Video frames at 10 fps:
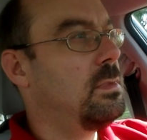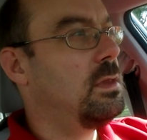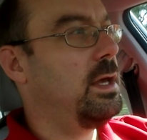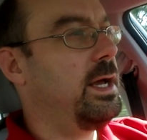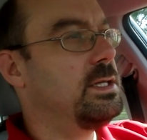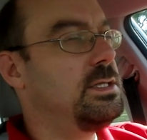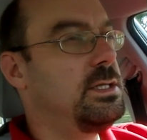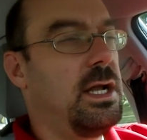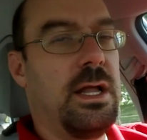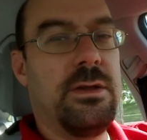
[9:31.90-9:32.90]
They can
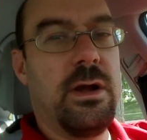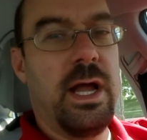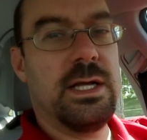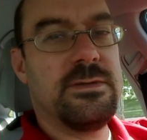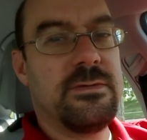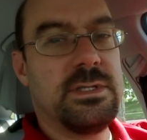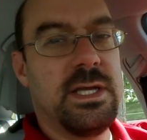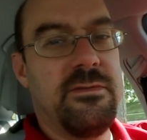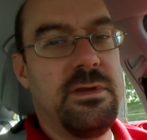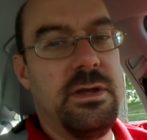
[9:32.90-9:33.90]
sit on their ass for
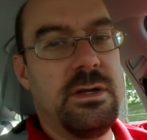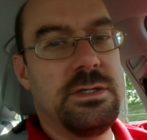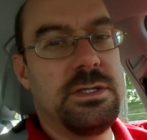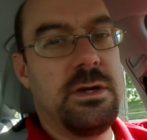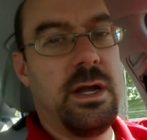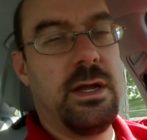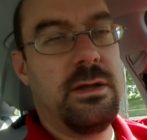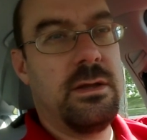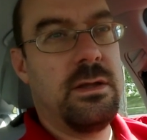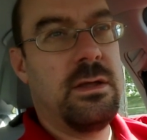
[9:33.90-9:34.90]
seven years straight,
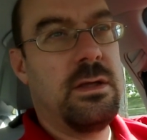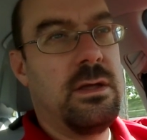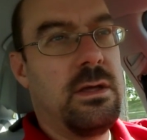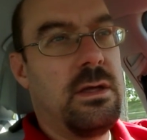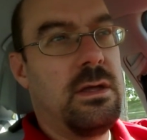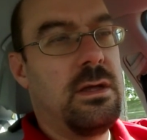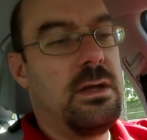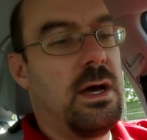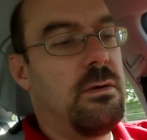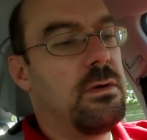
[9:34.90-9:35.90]

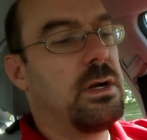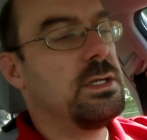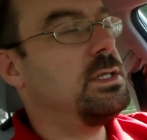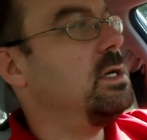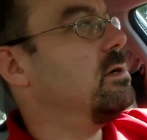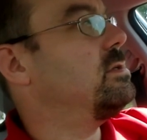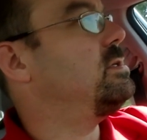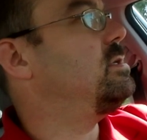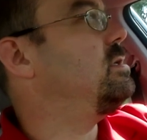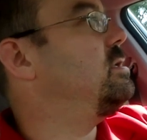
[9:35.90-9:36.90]
not work a single
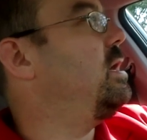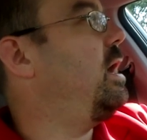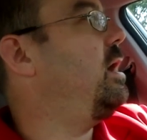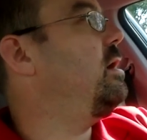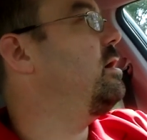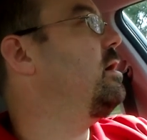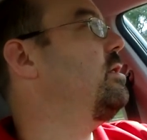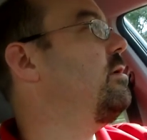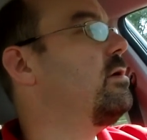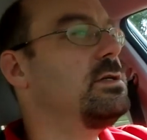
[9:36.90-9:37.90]
day,
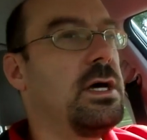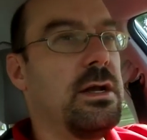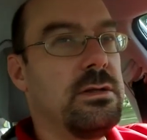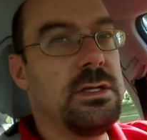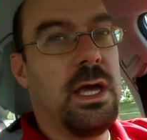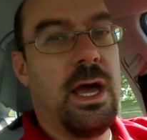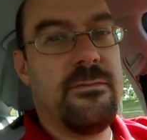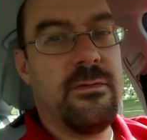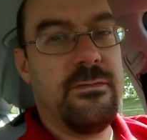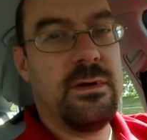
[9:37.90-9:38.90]
and they're entitled to
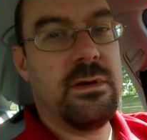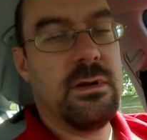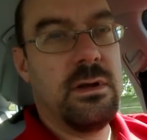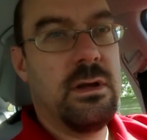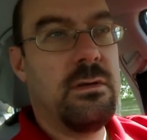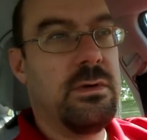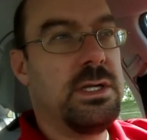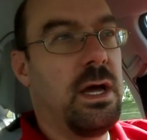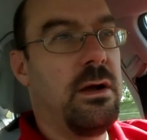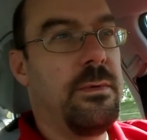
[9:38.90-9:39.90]
half of your
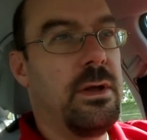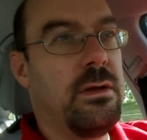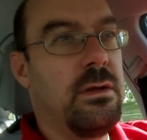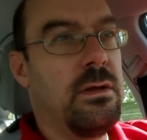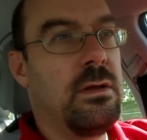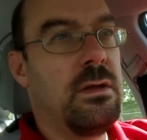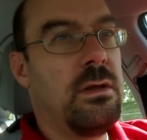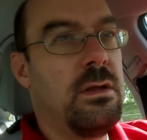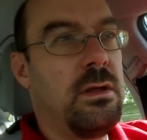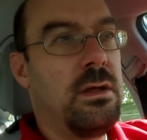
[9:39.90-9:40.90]
retirement.
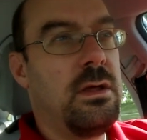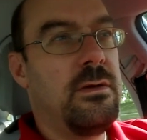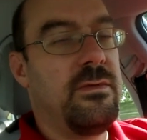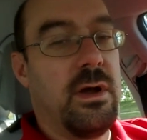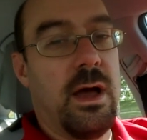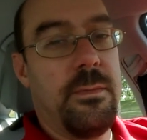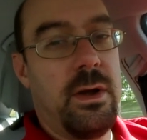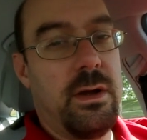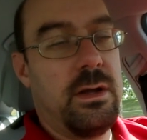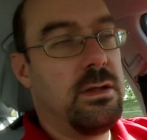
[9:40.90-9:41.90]
If you're not
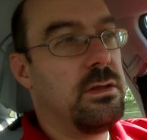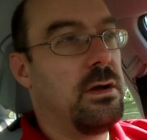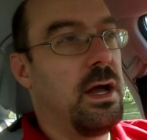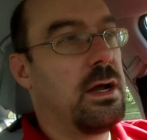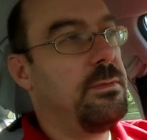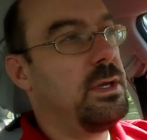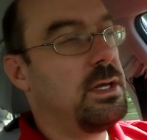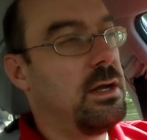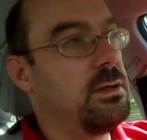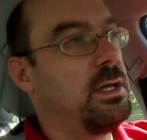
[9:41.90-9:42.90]
married, they're not going to be
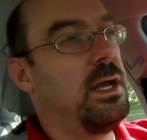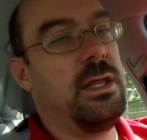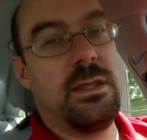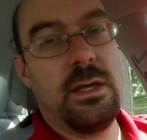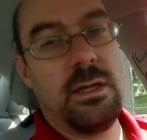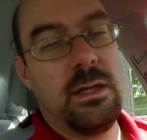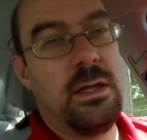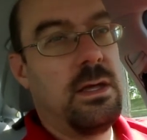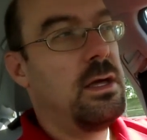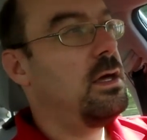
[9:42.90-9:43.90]
entitled to anything.
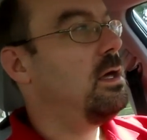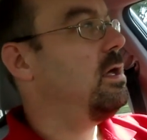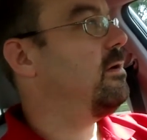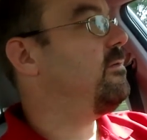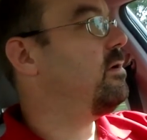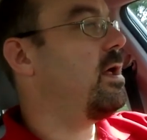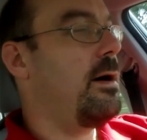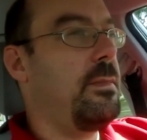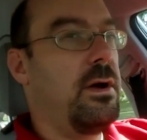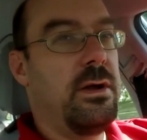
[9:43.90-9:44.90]
If you're
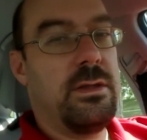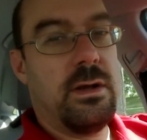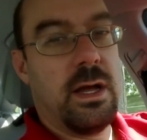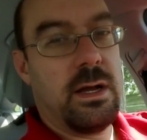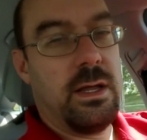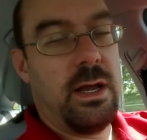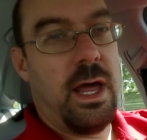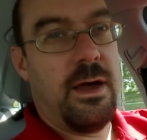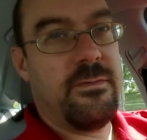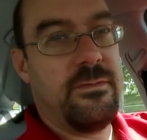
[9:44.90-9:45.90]
not married, they're not going to get
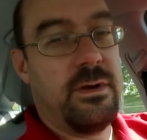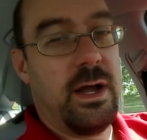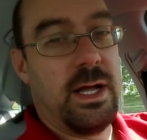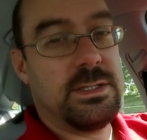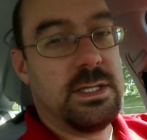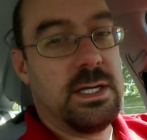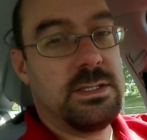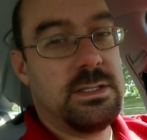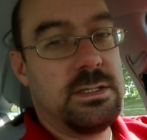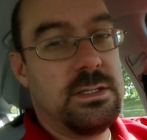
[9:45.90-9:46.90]
half of your
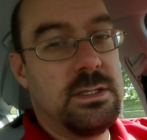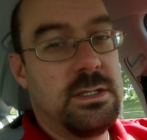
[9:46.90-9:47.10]
assets.